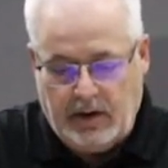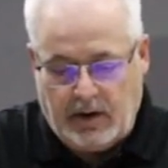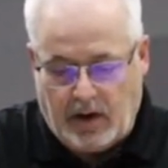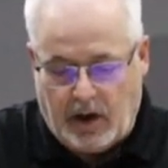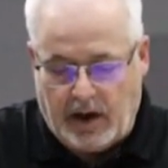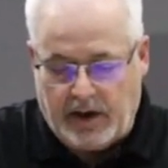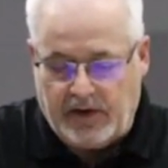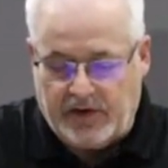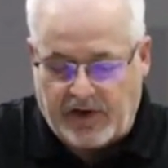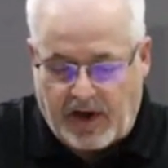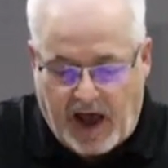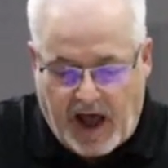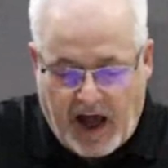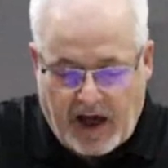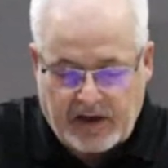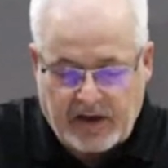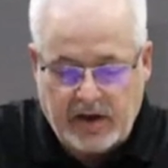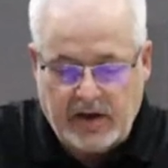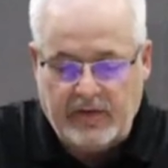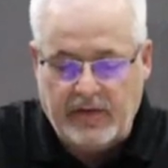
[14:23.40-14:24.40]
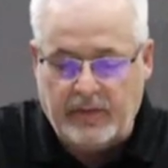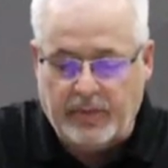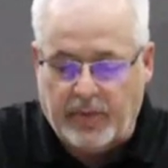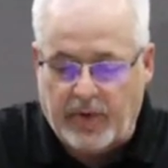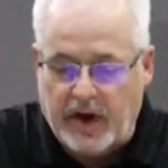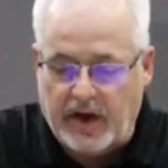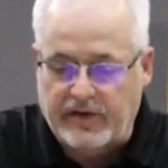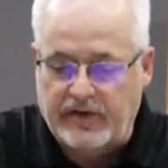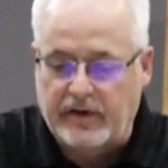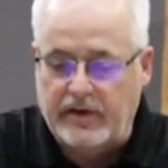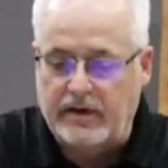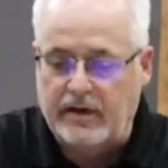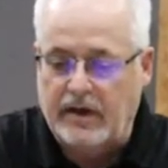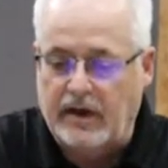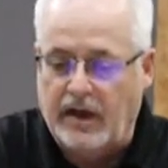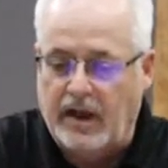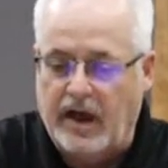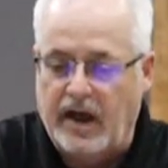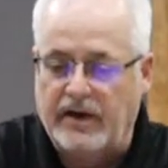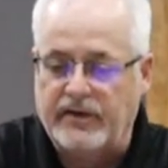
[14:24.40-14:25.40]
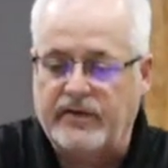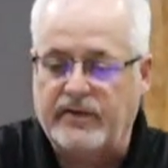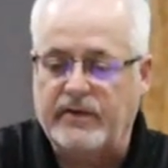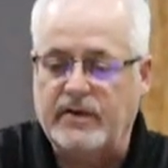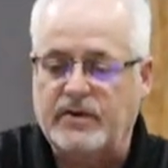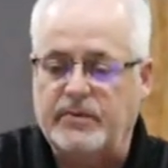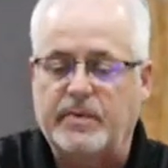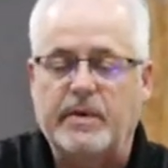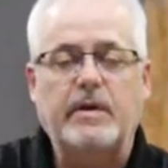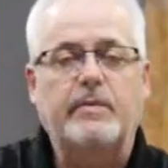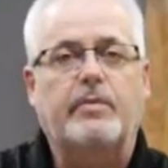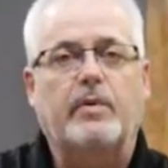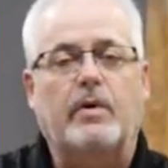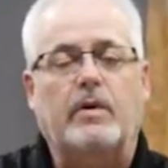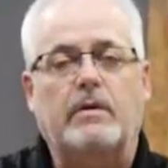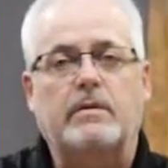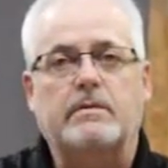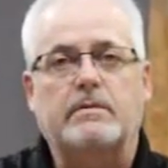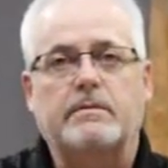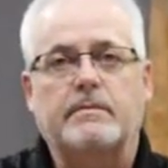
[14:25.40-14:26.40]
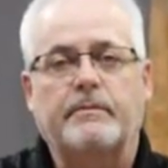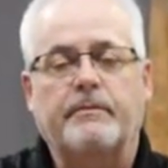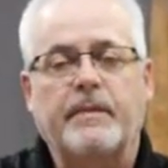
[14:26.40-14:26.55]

God is active and present in the lives of his people.